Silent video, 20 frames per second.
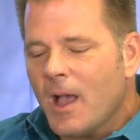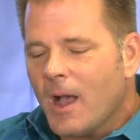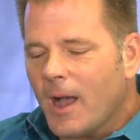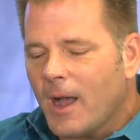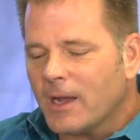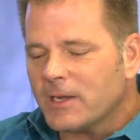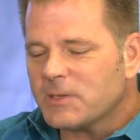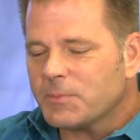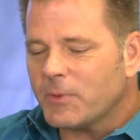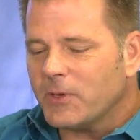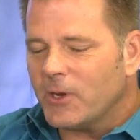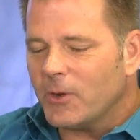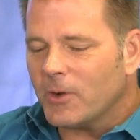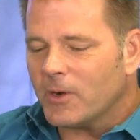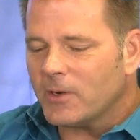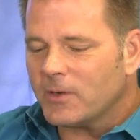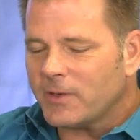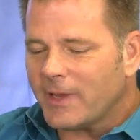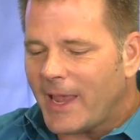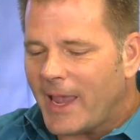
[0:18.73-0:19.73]

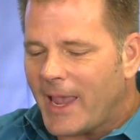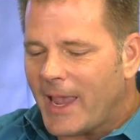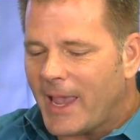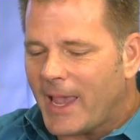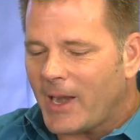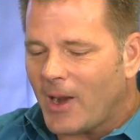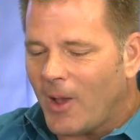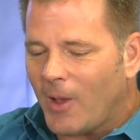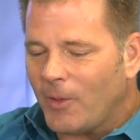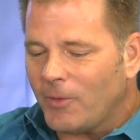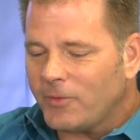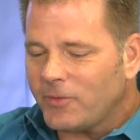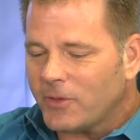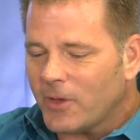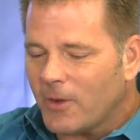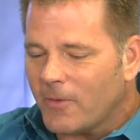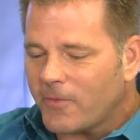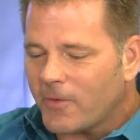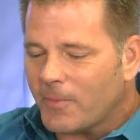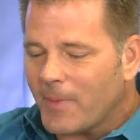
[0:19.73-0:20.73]
entrepreneurs, and
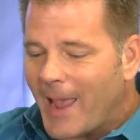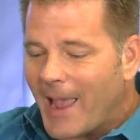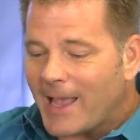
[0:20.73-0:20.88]
also from